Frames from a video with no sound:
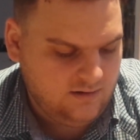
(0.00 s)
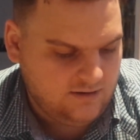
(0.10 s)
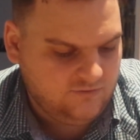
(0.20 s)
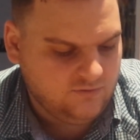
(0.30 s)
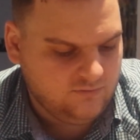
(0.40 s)

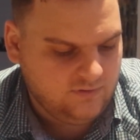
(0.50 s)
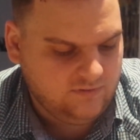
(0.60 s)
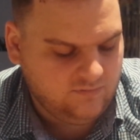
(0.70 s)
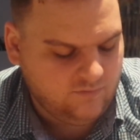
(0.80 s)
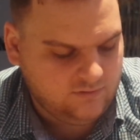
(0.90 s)
I just couldn't do
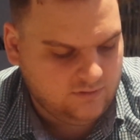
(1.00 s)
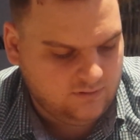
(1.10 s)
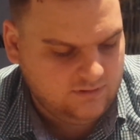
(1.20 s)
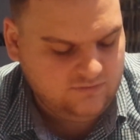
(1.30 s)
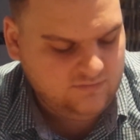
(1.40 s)
anything for a
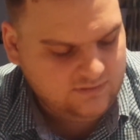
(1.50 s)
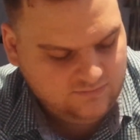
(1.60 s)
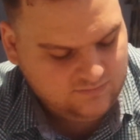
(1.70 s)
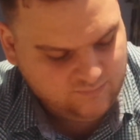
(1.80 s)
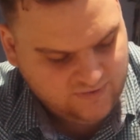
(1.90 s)
turn.
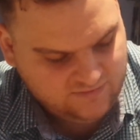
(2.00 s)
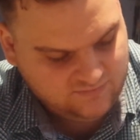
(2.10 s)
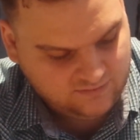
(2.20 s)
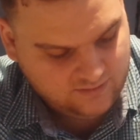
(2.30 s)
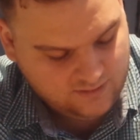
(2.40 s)
It's a
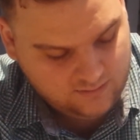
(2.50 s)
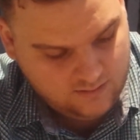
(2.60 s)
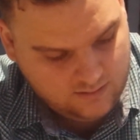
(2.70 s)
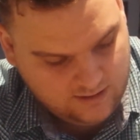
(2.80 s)
busted card.